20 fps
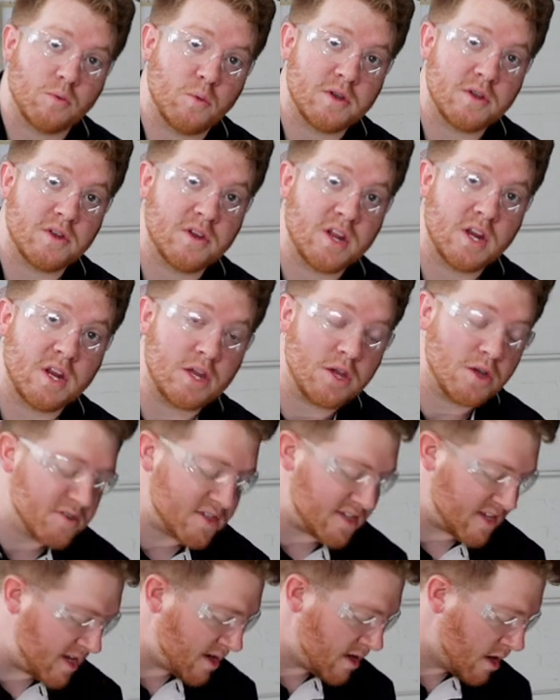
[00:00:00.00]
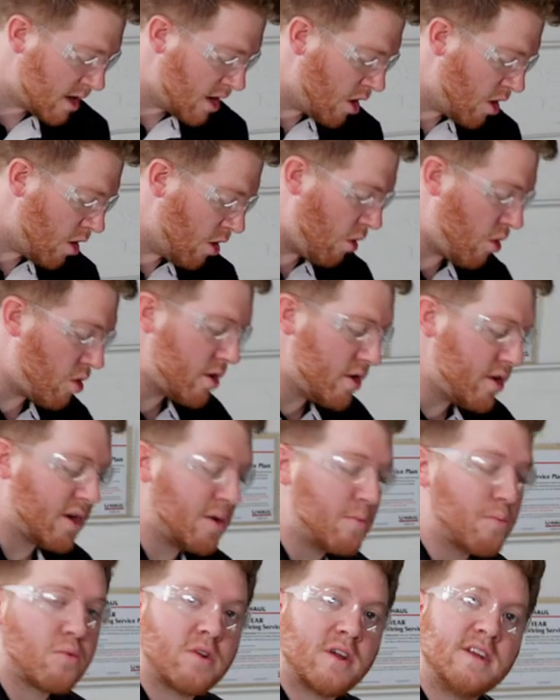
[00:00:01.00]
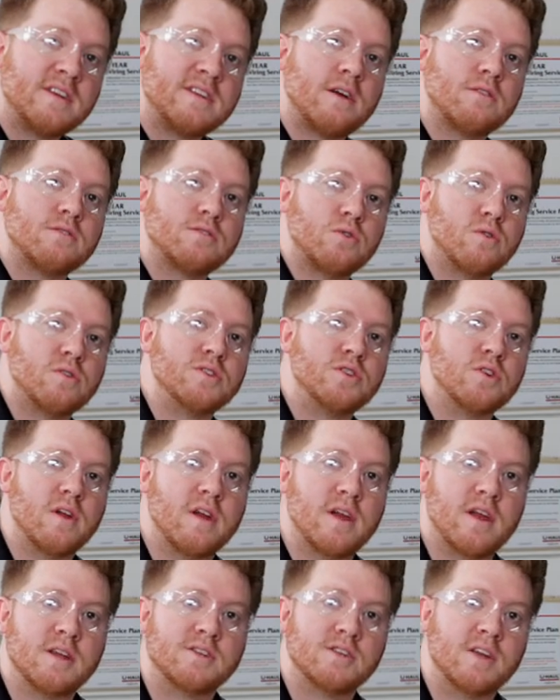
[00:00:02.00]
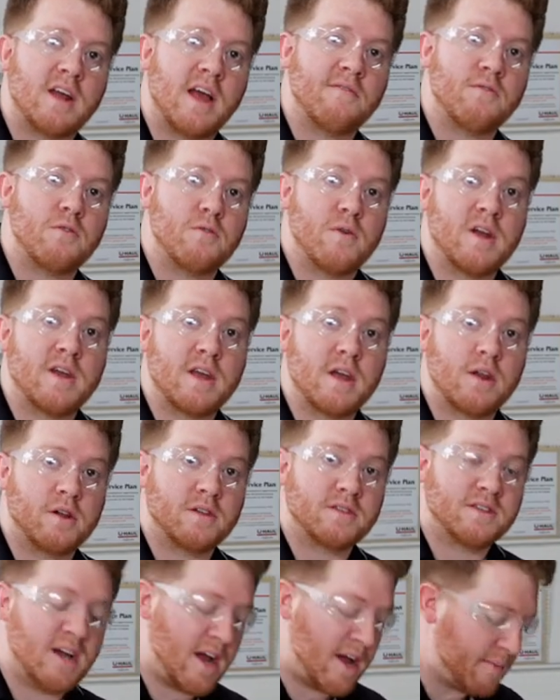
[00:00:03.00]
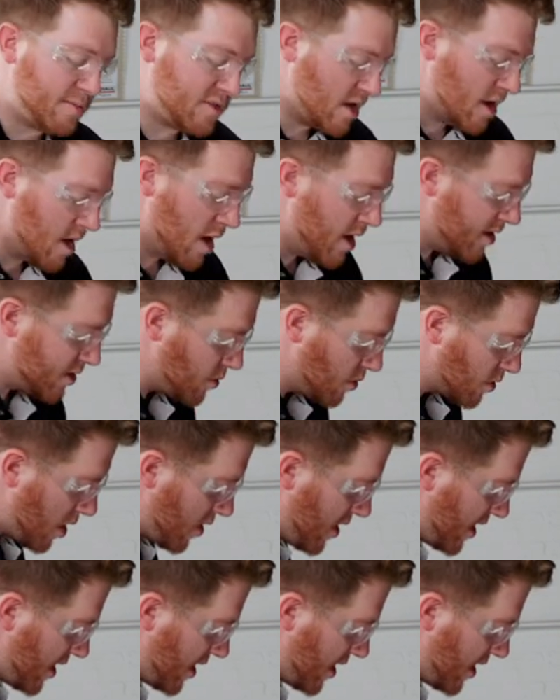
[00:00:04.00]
when you need to use it or you can bring it down towards your hitch and have it ready at all times. So we'll go